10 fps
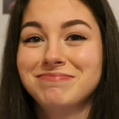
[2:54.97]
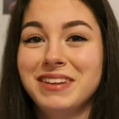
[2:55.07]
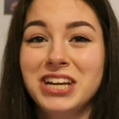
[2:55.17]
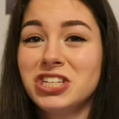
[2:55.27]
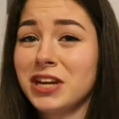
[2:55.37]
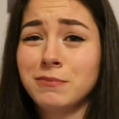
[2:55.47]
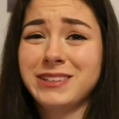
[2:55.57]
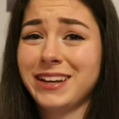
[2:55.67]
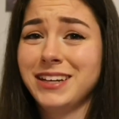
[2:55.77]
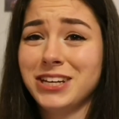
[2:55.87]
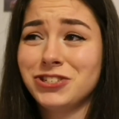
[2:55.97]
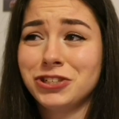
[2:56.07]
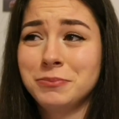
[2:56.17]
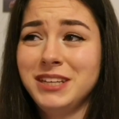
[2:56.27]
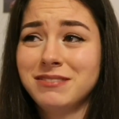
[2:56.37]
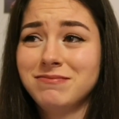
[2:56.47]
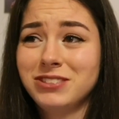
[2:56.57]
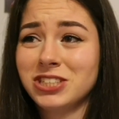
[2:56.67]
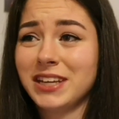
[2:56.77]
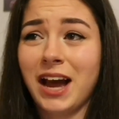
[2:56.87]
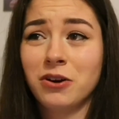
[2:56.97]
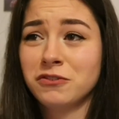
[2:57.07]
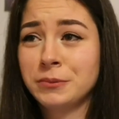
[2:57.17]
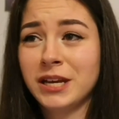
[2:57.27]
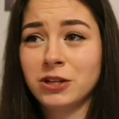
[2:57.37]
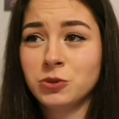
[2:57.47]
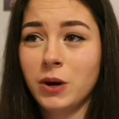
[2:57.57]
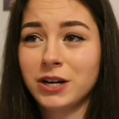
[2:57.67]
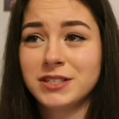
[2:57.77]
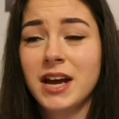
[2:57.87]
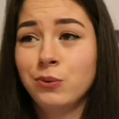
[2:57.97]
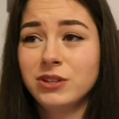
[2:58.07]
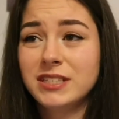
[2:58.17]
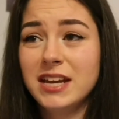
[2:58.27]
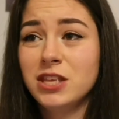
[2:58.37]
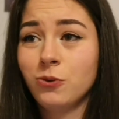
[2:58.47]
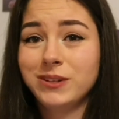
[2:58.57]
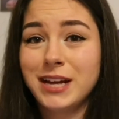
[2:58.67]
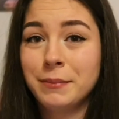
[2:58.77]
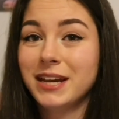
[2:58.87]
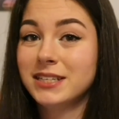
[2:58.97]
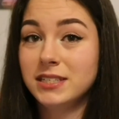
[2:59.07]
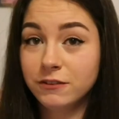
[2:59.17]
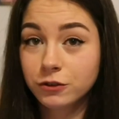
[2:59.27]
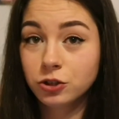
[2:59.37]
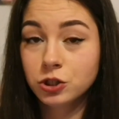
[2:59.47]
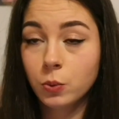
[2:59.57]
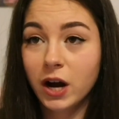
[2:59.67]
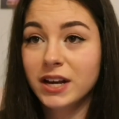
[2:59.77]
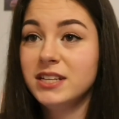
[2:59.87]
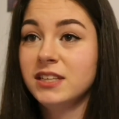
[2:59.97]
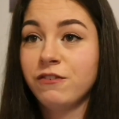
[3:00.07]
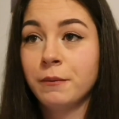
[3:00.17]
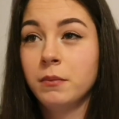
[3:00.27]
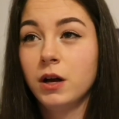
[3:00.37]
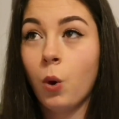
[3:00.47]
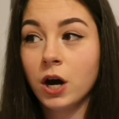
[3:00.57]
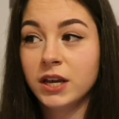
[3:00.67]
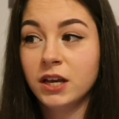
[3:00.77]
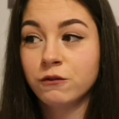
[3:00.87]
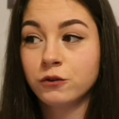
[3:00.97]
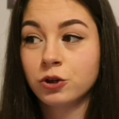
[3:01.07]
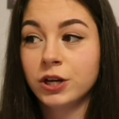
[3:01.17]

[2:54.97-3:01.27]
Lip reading: It just comes second nature to me, just like how everybody else walks. I will say the only time it gets difficult to walk is if I'm walking for